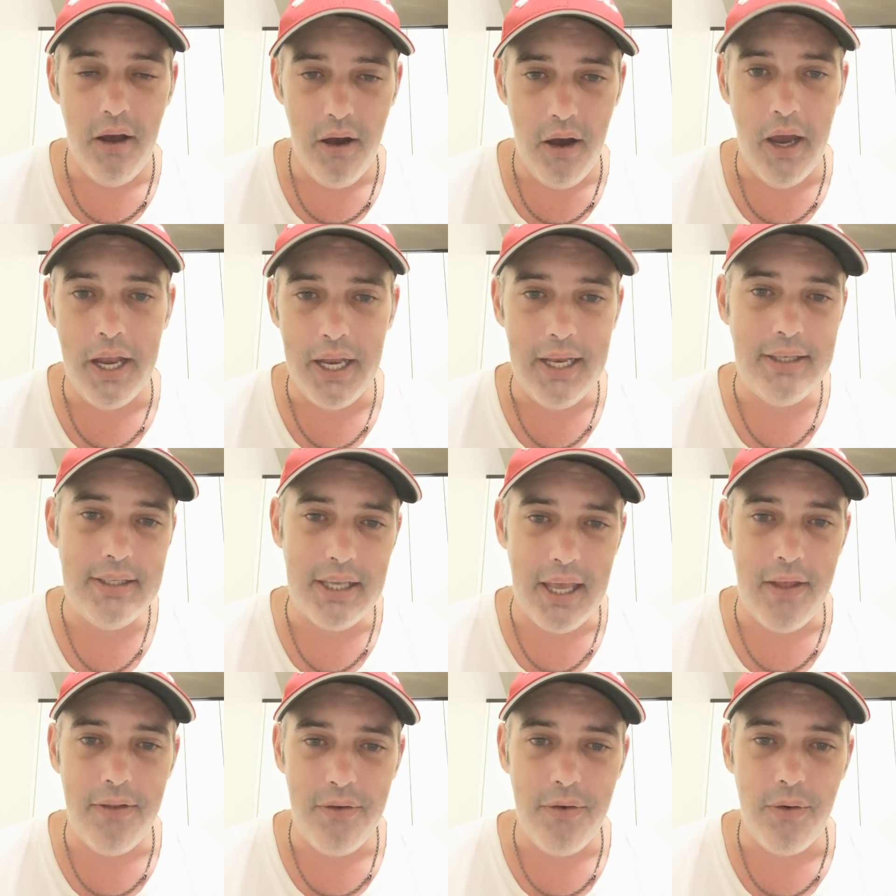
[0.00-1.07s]
I need to
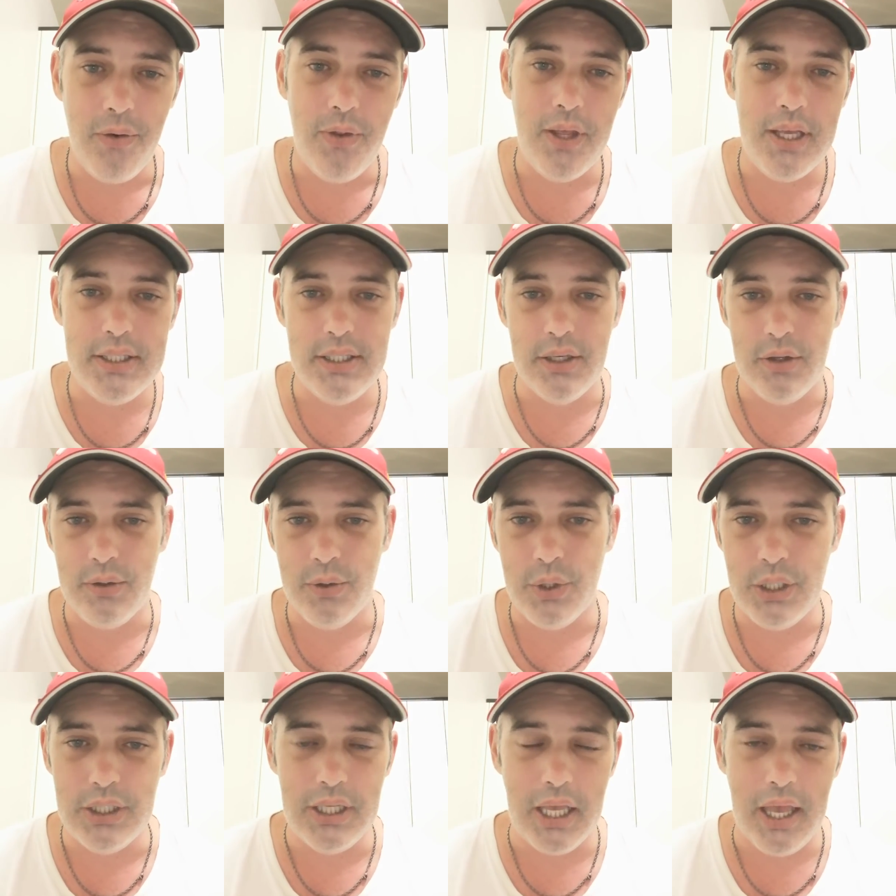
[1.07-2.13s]
get through this in
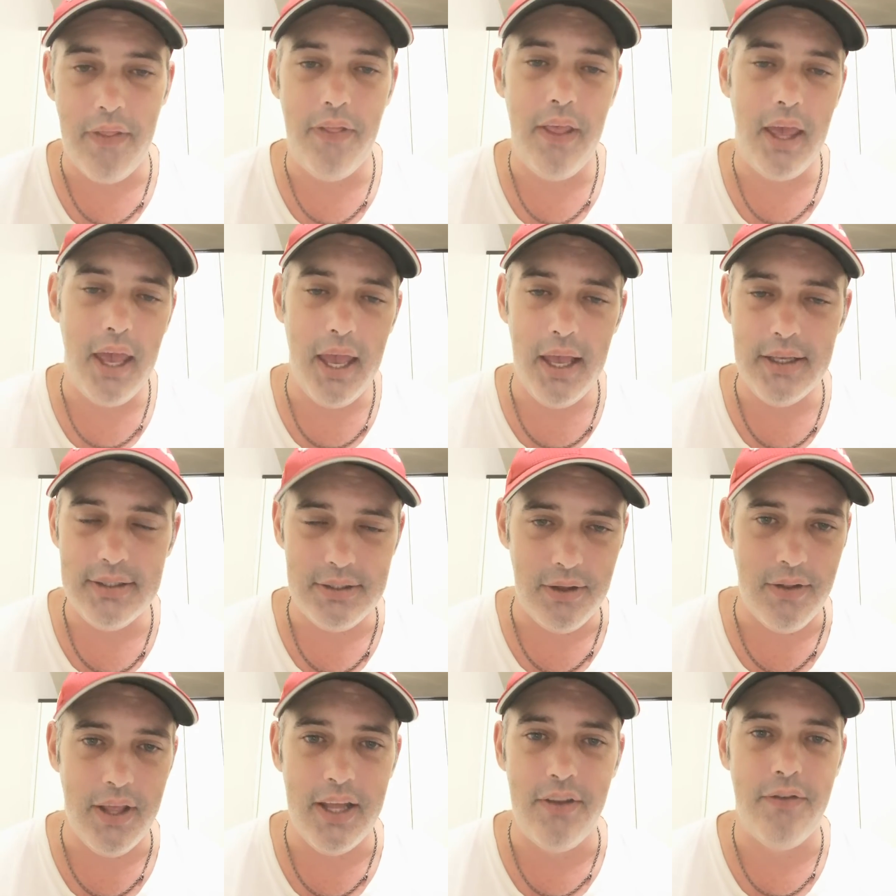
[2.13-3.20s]
order to get there. So
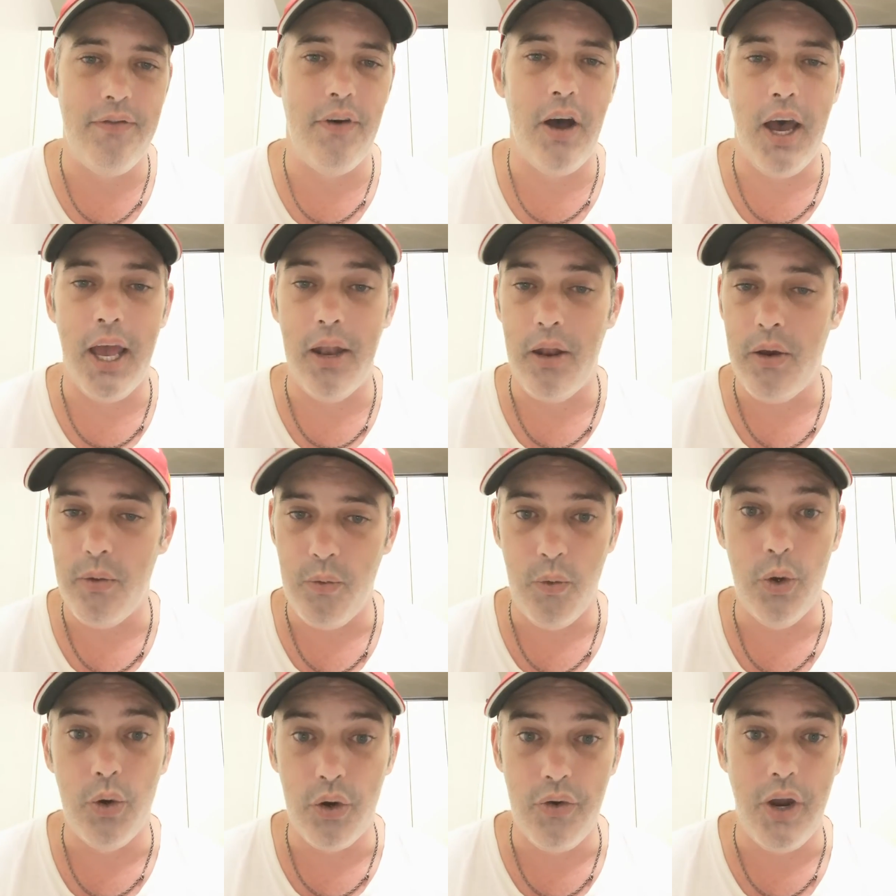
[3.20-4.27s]
that's fine.
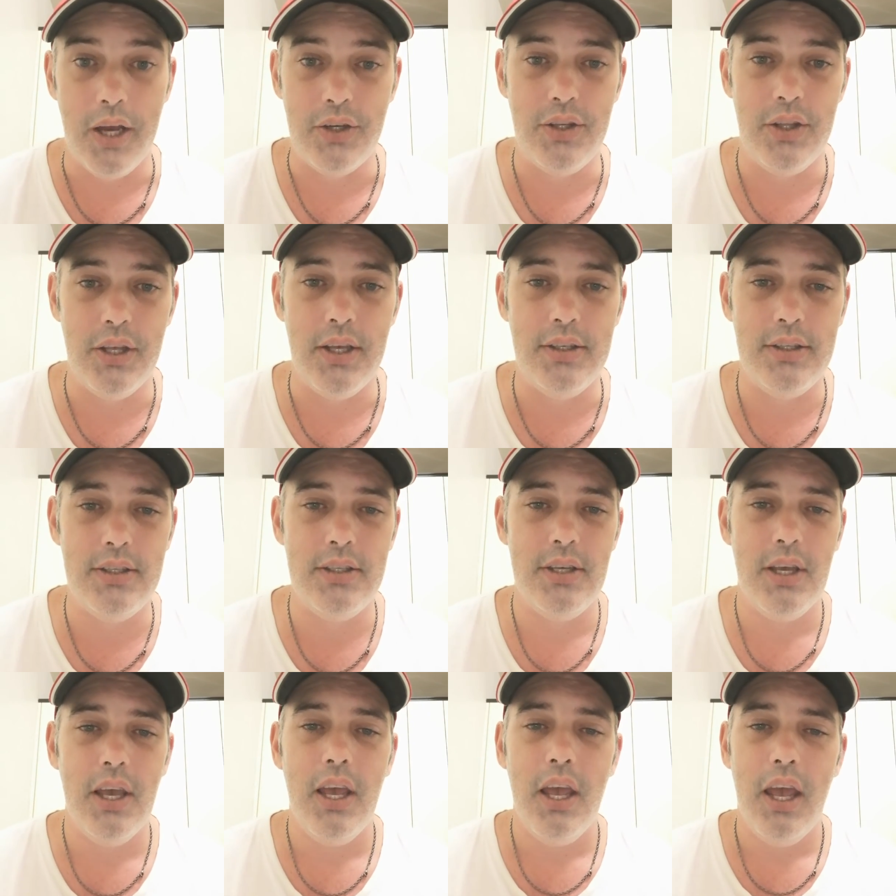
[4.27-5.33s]
We'll crush this
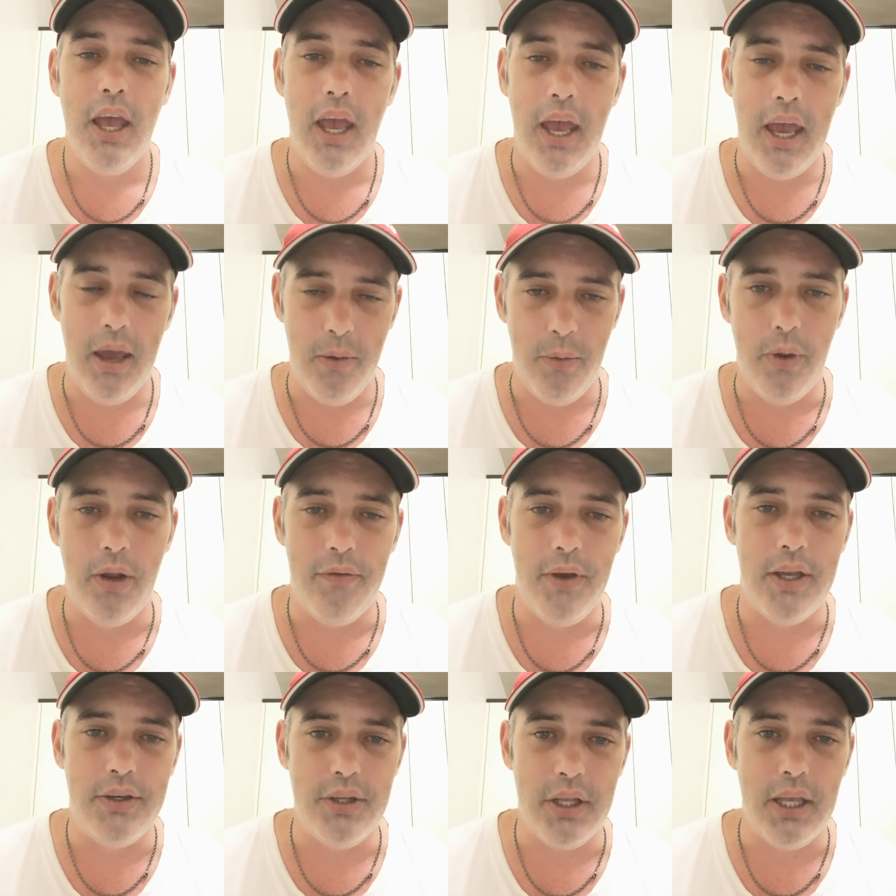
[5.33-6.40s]
and we'll
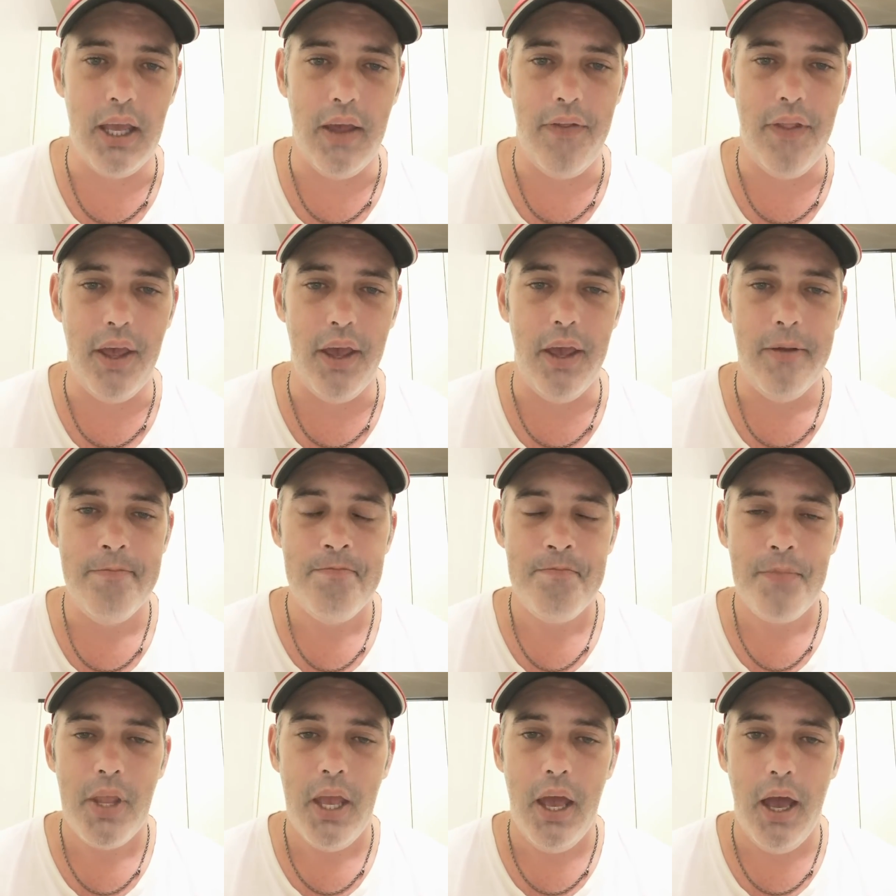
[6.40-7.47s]
eventually get there.
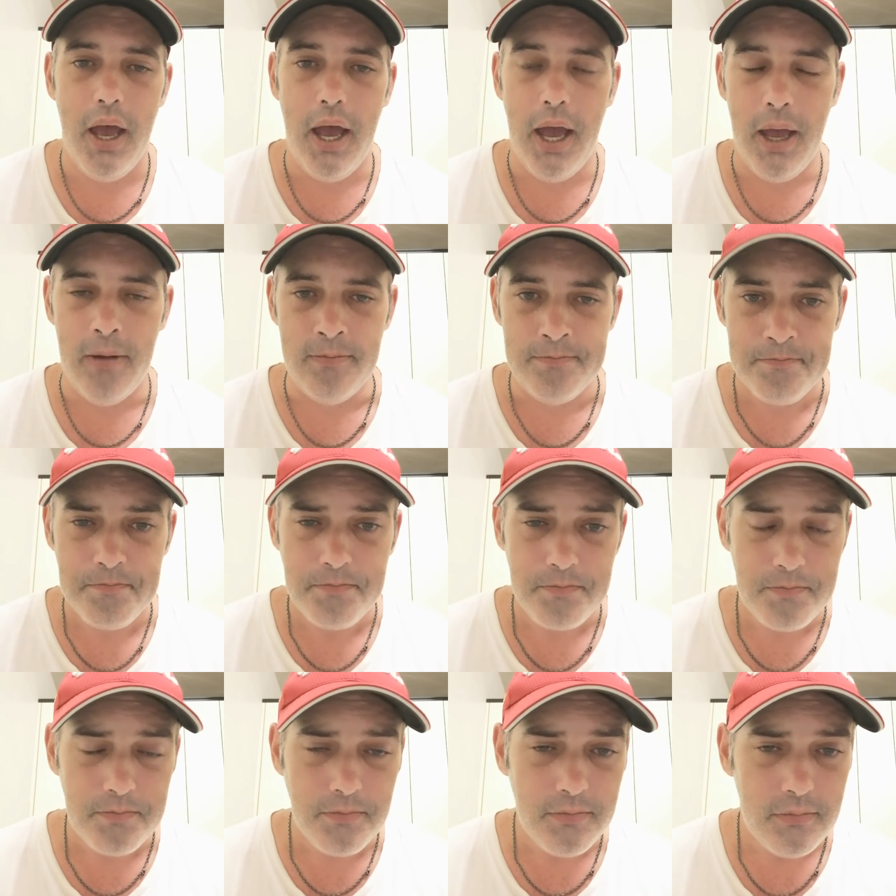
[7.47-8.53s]

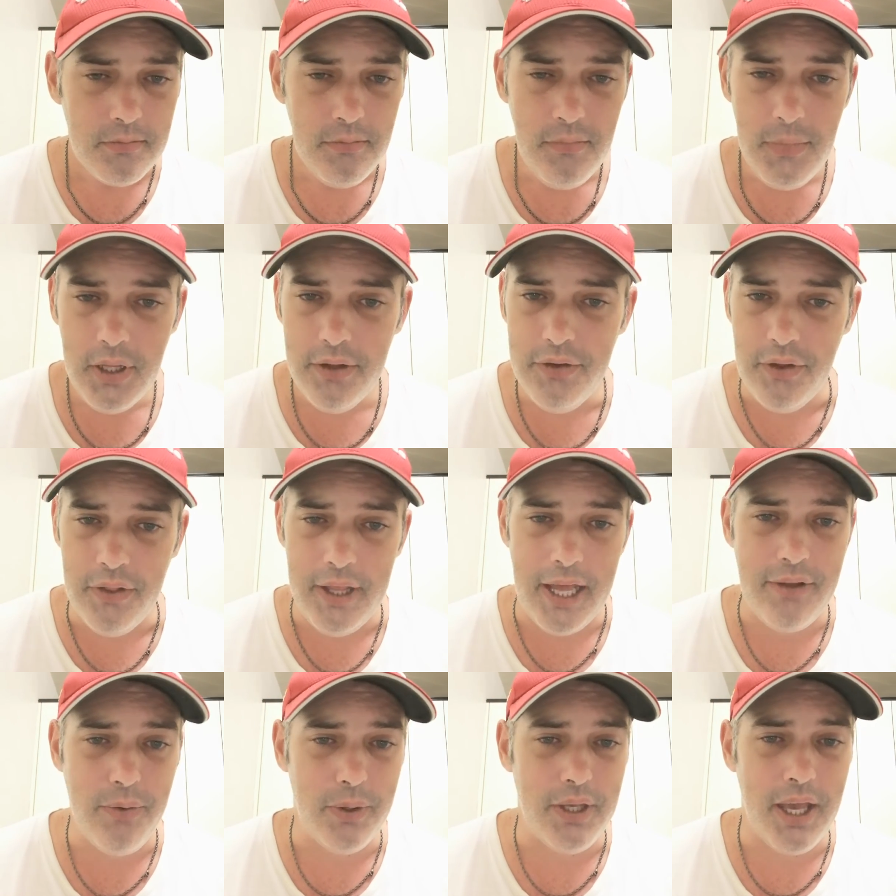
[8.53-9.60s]
So
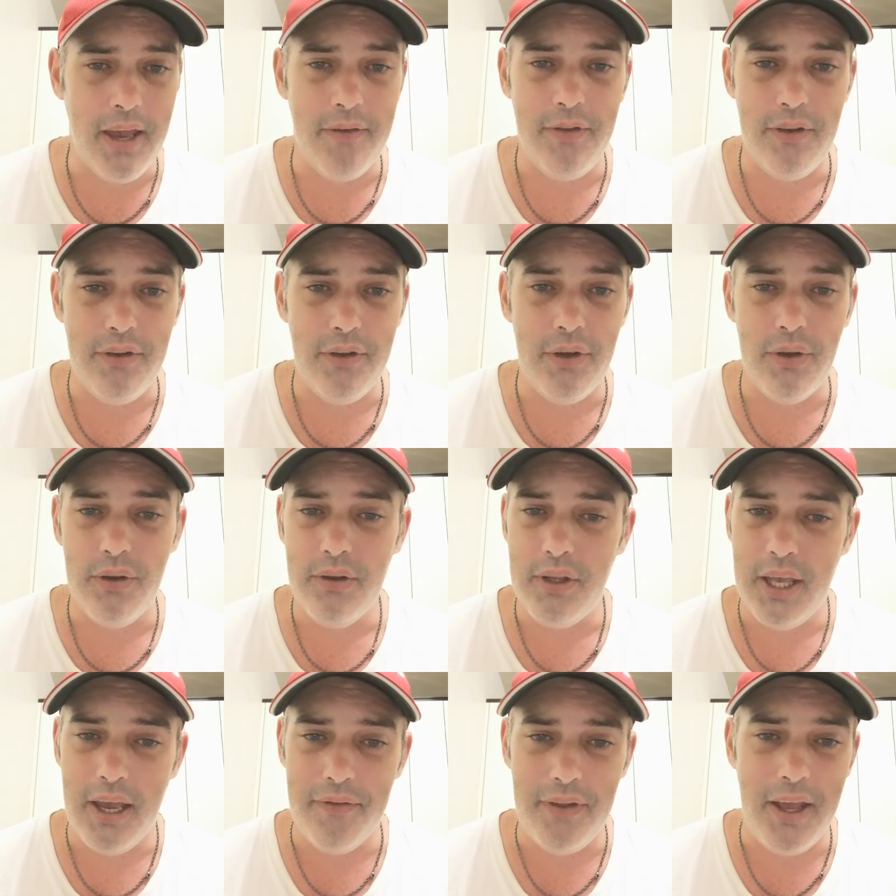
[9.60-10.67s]
that's what you have to do.
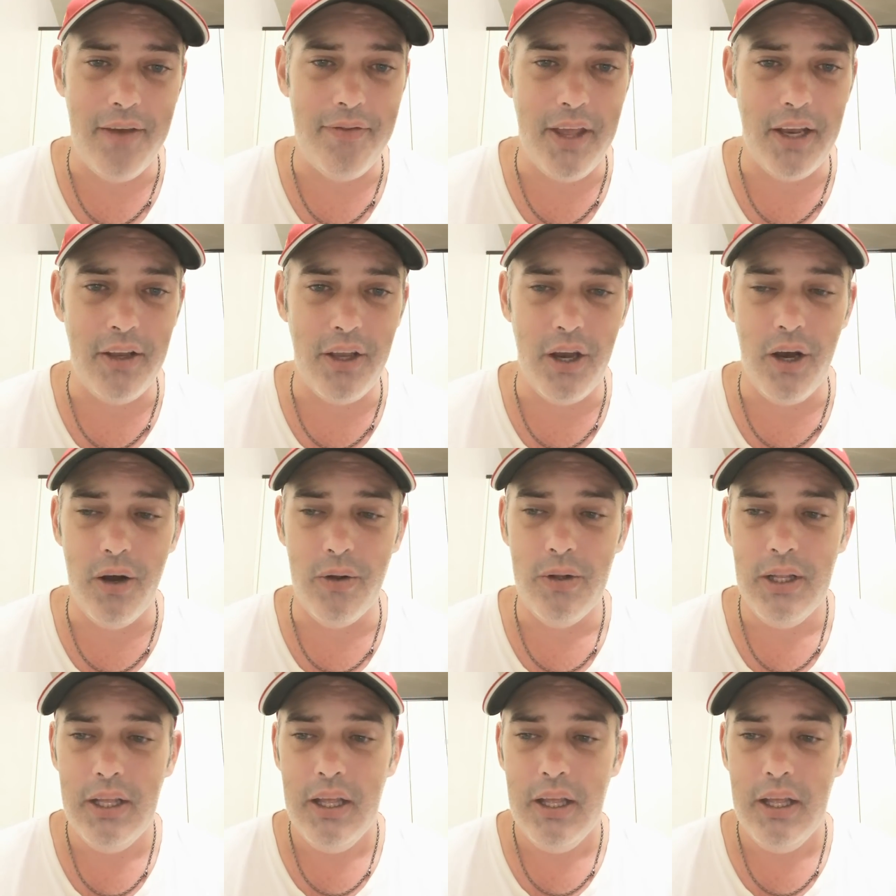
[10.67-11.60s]
You have to have that goal.